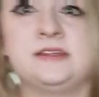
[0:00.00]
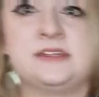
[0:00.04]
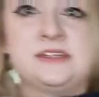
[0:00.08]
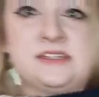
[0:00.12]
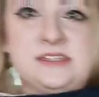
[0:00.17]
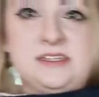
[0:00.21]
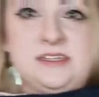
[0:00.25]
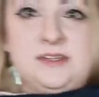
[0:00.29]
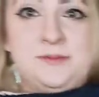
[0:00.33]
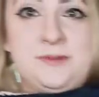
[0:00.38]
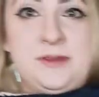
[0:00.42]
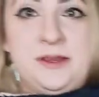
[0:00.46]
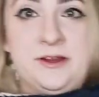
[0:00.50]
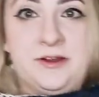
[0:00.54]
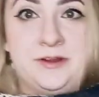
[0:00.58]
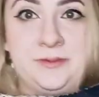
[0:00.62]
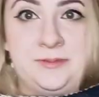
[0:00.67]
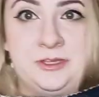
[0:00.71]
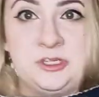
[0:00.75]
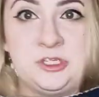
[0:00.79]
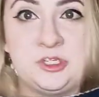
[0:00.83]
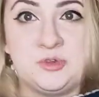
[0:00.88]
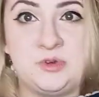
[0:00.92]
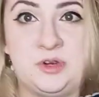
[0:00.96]
Doesn't appear
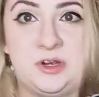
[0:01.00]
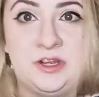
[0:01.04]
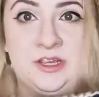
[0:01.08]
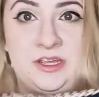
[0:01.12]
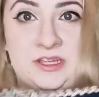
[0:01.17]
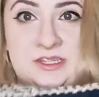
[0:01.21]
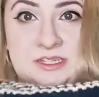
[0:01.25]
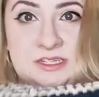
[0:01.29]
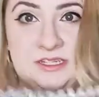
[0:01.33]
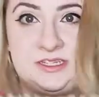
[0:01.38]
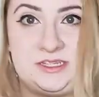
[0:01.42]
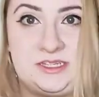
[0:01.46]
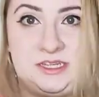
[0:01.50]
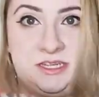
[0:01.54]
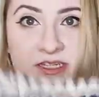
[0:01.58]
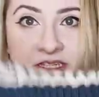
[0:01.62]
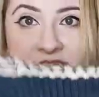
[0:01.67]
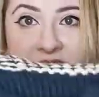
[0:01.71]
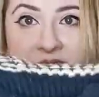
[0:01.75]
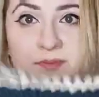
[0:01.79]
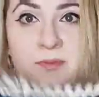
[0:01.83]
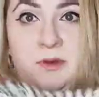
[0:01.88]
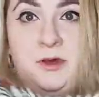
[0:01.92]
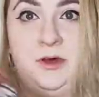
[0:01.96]
to be shrunk. It's a
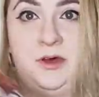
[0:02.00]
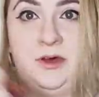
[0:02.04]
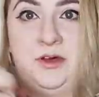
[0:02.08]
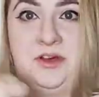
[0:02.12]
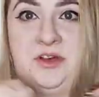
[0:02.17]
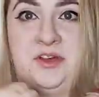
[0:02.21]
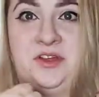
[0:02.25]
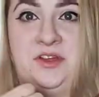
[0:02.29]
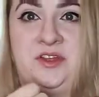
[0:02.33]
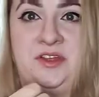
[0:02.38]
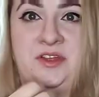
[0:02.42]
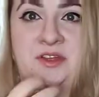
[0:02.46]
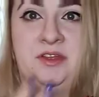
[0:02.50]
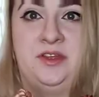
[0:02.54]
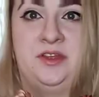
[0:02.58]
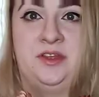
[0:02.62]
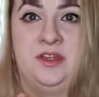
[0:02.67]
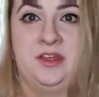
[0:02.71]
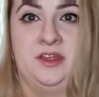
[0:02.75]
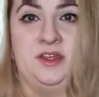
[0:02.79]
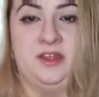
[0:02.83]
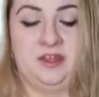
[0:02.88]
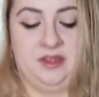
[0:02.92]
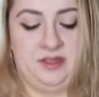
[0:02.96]
size small
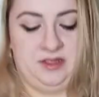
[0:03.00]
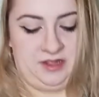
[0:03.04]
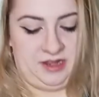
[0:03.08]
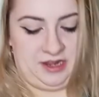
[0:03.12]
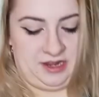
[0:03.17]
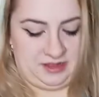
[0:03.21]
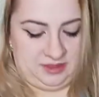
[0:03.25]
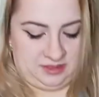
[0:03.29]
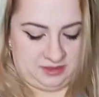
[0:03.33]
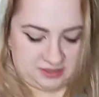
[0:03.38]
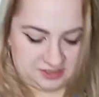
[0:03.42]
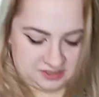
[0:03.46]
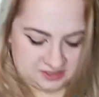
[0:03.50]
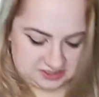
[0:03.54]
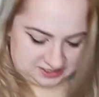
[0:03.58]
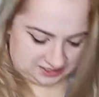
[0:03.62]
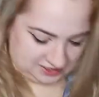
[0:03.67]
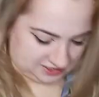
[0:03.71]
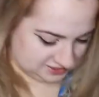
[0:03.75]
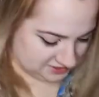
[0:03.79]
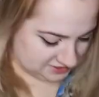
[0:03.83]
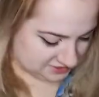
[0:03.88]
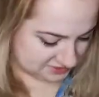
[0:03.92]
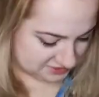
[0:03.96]
and looks
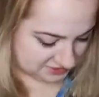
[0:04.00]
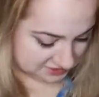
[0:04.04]
like it